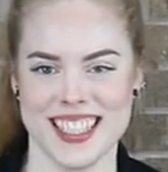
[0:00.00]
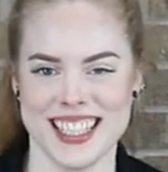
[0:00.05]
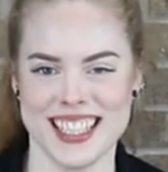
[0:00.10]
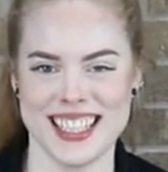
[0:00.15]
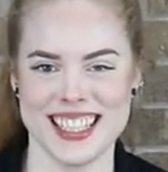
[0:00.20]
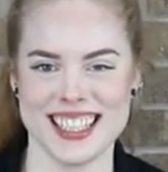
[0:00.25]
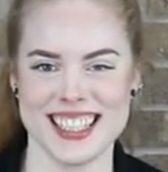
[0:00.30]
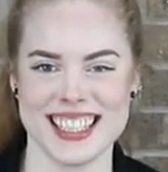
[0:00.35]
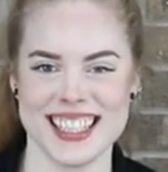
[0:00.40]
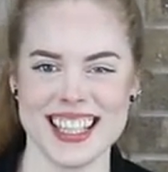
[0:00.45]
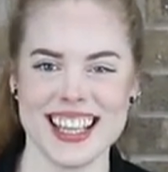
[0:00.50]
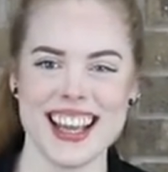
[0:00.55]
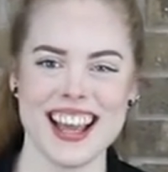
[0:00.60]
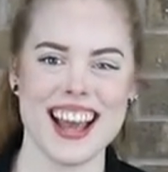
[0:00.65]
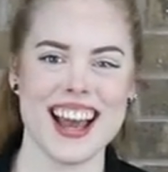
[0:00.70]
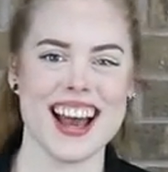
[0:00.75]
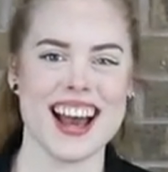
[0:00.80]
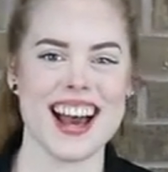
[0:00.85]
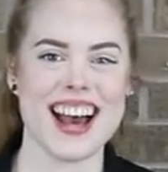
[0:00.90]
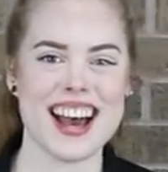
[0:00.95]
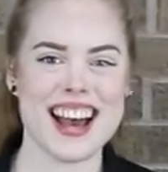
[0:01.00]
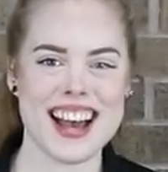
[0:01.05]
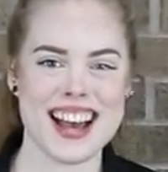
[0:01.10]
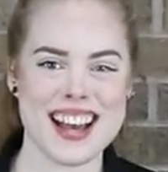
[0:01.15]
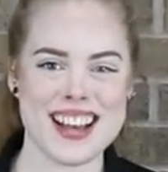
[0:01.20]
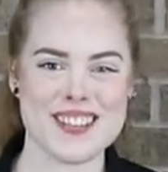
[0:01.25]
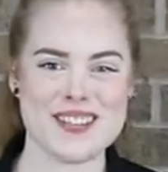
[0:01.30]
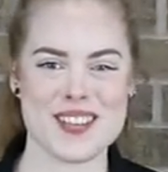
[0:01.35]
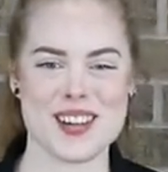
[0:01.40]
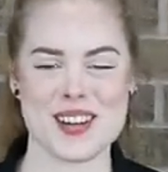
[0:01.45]

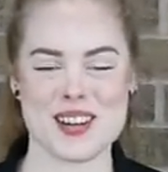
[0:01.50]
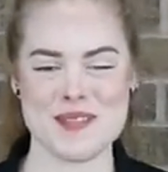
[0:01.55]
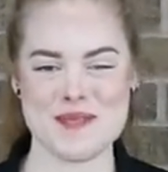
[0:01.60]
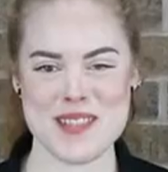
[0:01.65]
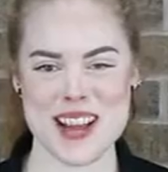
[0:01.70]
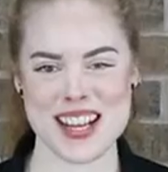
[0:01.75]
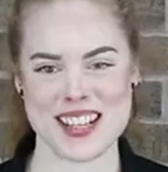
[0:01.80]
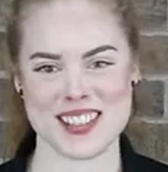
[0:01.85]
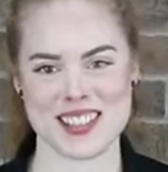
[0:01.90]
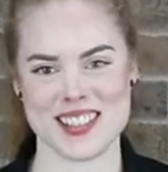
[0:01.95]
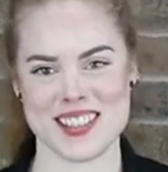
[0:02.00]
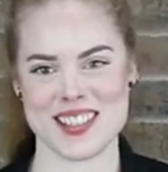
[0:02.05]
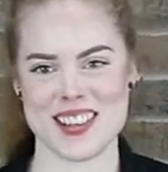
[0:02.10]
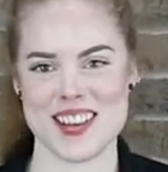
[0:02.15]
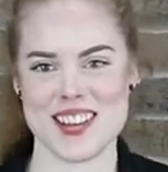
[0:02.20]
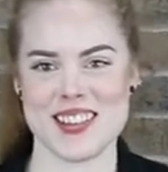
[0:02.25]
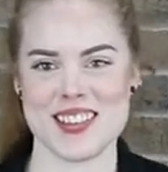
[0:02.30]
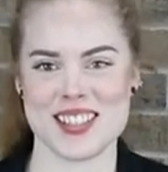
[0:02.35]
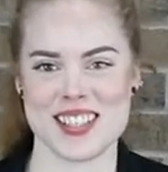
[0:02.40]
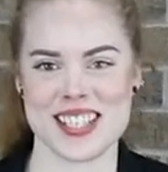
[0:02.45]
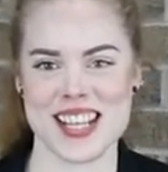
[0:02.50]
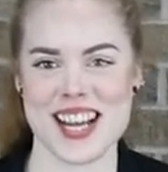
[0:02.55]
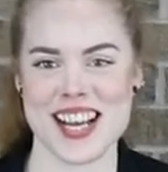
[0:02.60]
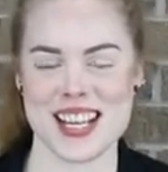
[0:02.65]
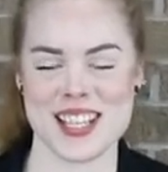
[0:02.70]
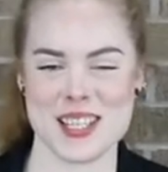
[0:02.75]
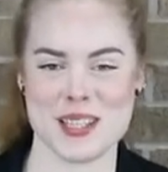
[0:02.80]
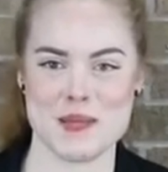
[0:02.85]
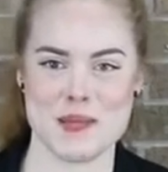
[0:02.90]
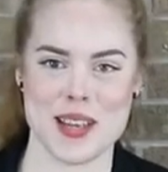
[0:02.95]
Hi, welcome back to another
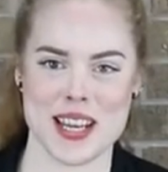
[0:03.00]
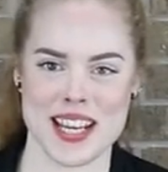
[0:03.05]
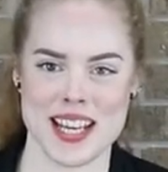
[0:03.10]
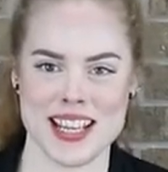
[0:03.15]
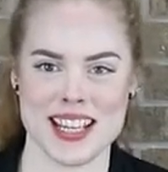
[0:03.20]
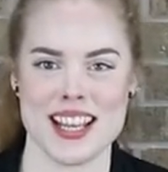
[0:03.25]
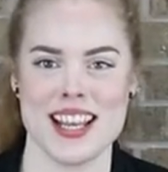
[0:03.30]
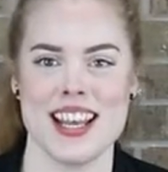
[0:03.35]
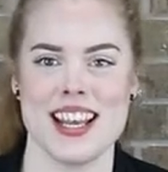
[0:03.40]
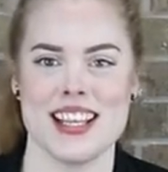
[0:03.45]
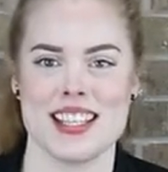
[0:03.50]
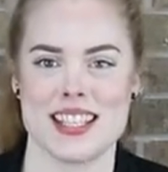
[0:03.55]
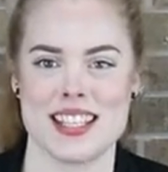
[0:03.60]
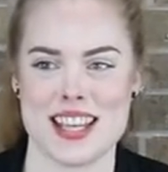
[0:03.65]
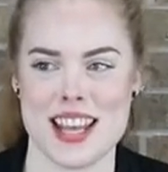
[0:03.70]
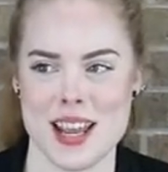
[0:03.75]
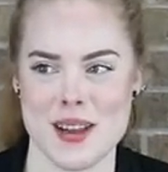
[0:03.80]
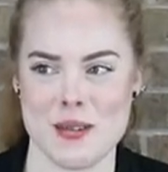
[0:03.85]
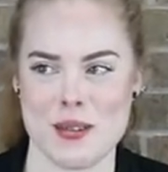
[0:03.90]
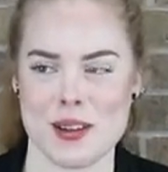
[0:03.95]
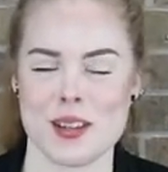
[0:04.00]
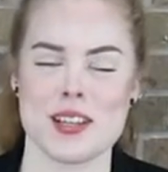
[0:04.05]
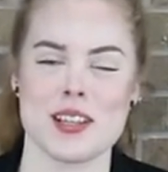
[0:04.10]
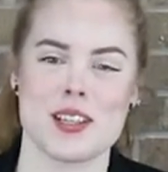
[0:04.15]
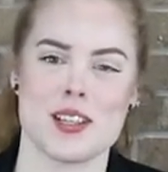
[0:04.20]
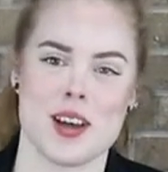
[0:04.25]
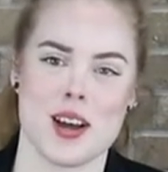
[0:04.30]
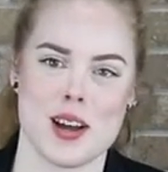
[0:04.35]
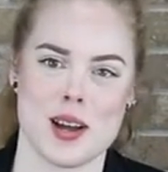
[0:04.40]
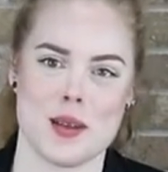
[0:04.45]
Science Minute. Today we're going
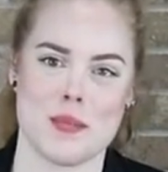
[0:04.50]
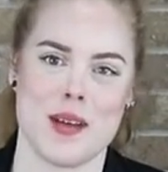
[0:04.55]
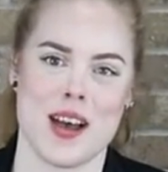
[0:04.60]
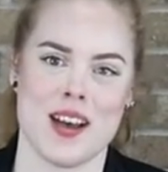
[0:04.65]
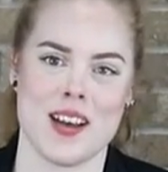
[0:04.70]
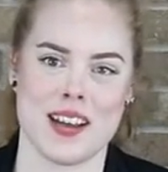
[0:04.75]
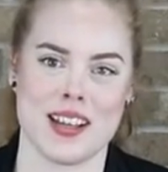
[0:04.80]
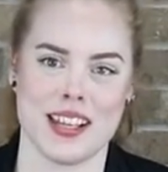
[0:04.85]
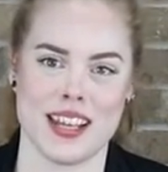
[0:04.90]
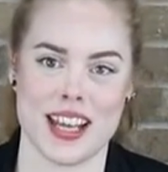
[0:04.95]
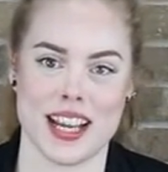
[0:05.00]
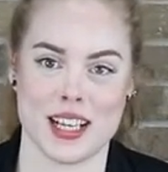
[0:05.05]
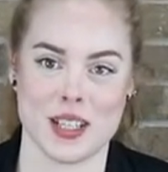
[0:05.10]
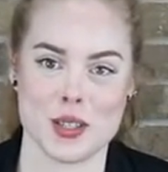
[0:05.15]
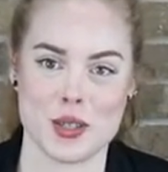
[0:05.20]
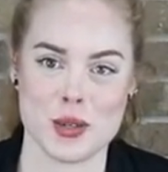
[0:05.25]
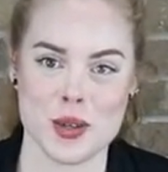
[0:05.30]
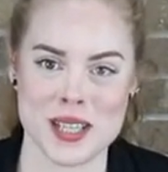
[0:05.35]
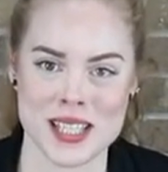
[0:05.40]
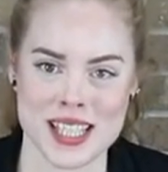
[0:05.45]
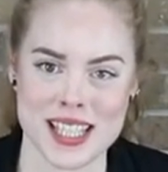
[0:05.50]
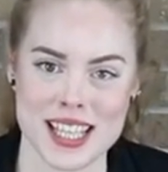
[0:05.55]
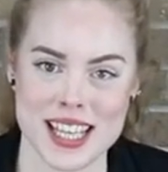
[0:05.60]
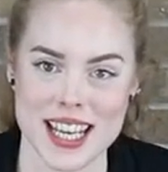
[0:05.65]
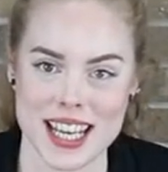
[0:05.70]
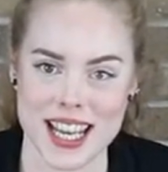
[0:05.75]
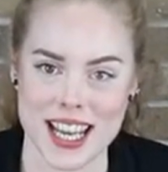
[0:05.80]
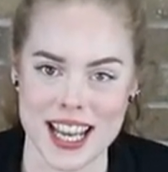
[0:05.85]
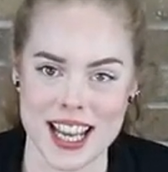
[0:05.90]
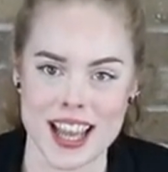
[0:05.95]
to talk about
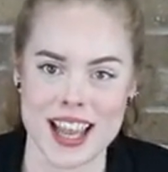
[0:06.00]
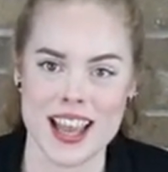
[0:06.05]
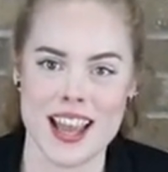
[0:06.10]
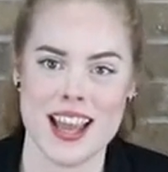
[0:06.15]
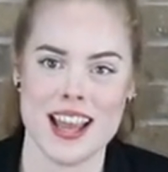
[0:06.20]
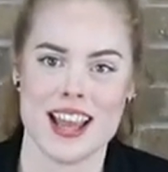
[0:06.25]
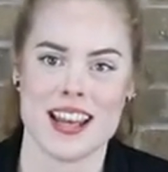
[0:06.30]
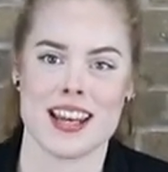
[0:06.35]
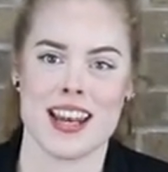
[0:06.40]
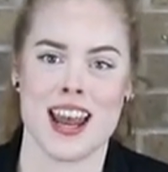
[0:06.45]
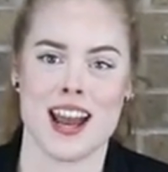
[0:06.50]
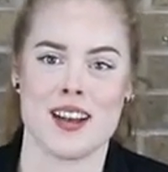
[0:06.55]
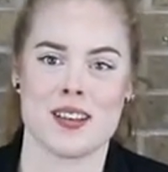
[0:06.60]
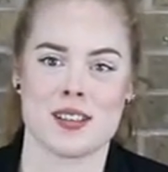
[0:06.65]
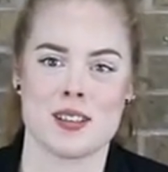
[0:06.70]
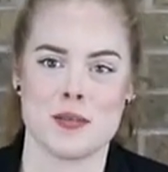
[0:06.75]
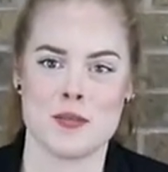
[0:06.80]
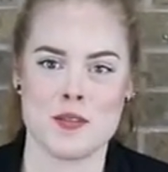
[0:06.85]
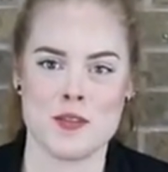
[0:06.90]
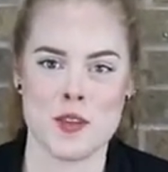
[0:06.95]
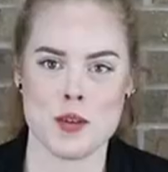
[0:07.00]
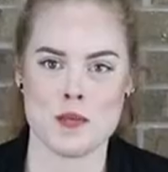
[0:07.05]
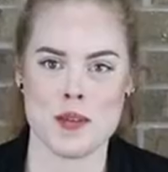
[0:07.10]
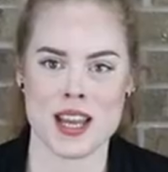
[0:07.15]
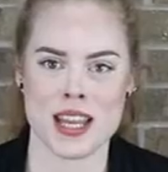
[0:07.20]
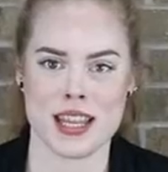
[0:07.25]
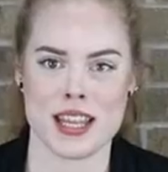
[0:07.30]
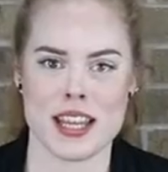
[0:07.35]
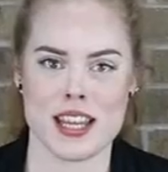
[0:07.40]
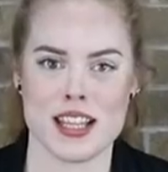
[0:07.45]
electricity. Now, some of you
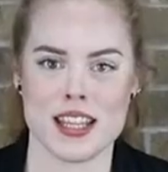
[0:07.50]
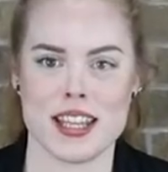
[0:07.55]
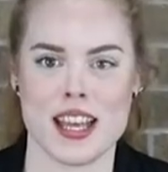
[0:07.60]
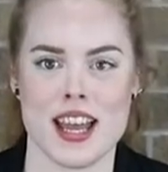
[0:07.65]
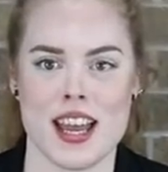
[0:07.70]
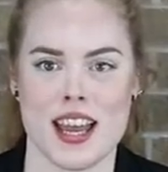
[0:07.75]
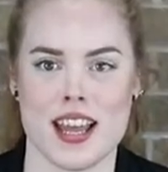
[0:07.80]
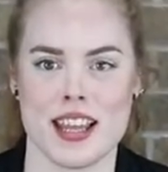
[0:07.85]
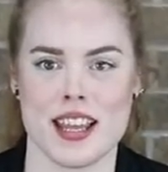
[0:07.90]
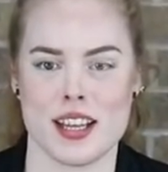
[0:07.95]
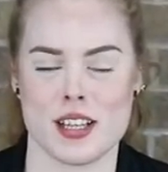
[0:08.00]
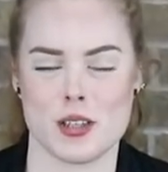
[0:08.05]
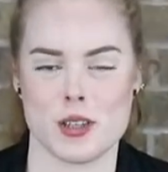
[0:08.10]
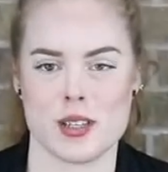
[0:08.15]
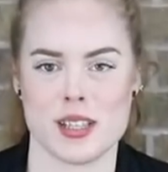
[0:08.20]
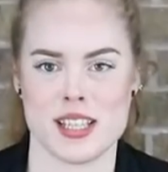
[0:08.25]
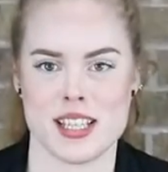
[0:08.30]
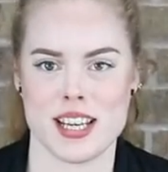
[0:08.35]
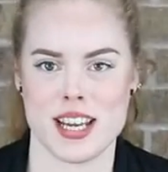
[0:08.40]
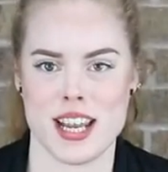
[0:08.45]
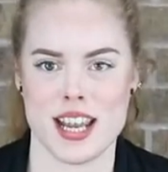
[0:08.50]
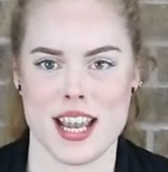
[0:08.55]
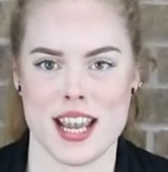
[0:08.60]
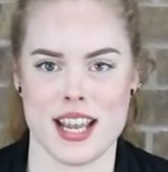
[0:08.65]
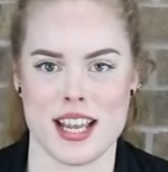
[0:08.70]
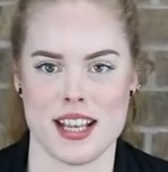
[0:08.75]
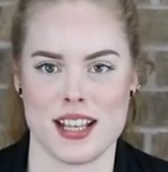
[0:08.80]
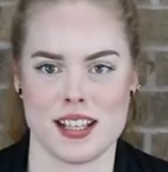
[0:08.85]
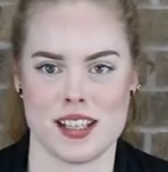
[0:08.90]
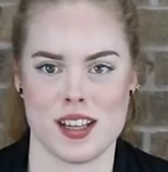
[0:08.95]
might think that electricity
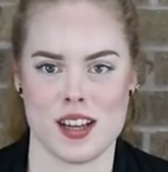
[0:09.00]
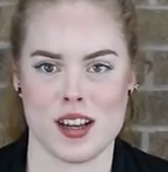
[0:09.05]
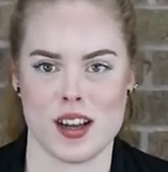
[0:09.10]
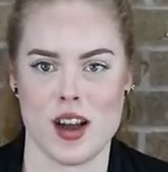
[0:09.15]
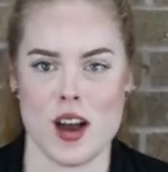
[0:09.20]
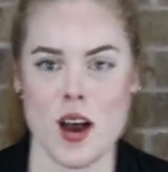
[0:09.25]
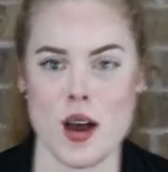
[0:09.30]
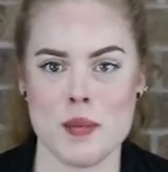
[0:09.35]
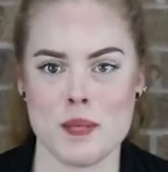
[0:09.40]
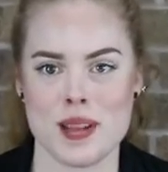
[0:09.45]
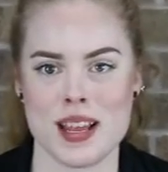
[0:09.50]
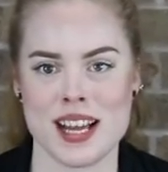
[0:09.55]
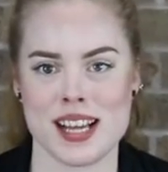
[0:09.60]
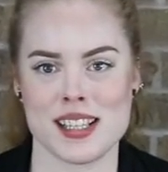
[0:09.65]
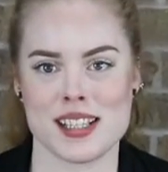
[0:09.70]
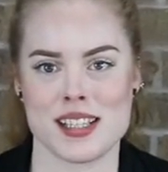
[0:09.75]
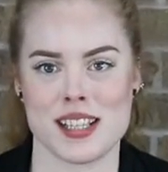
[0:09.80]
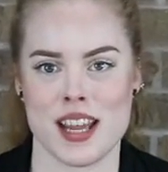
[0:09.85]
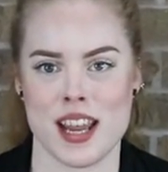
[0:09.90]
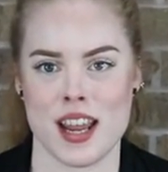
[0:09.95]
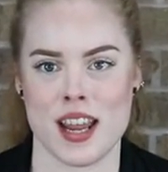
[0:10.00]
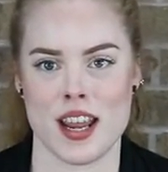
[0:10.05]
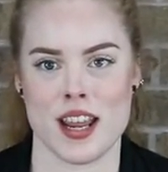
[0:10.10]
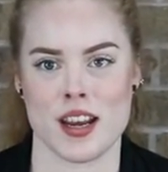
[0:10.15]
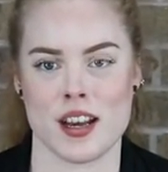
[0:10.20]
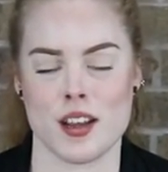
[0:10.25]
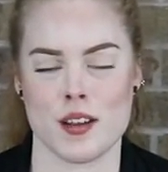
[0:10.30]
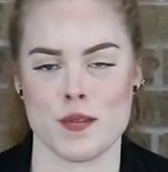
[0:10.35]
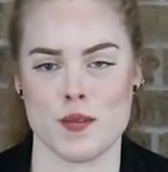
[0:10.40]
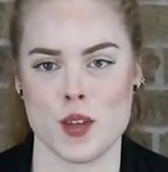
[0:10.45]
is a complex
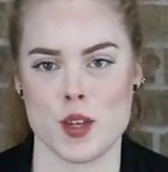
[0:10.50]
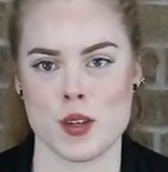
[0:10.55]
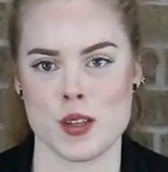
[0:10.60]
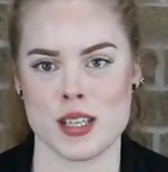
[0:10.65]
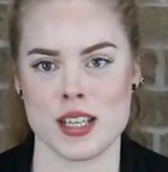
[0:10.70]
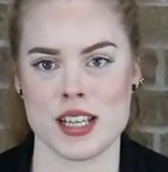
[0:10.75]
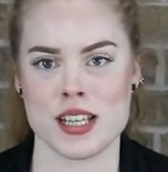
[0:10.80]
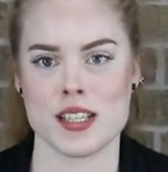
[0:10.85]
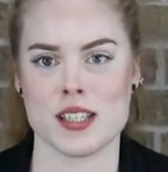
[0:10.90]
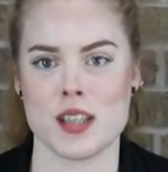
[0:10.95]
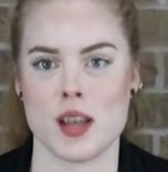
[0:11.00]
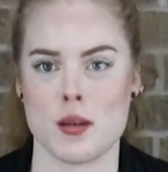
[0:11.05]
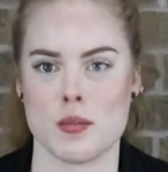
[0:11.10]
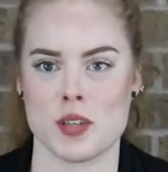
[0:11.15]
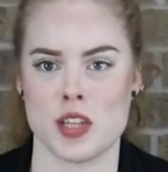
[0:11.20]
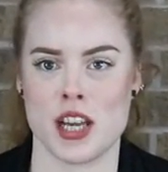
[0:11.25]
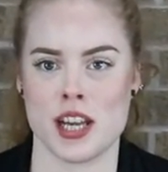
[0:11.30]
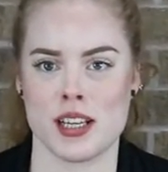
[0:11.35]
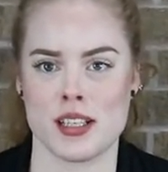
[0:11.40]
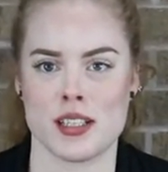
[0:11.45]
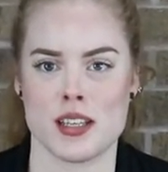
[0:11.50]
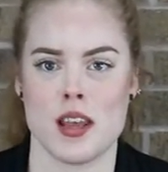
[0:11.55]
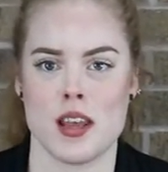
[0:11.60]
and confusing subject,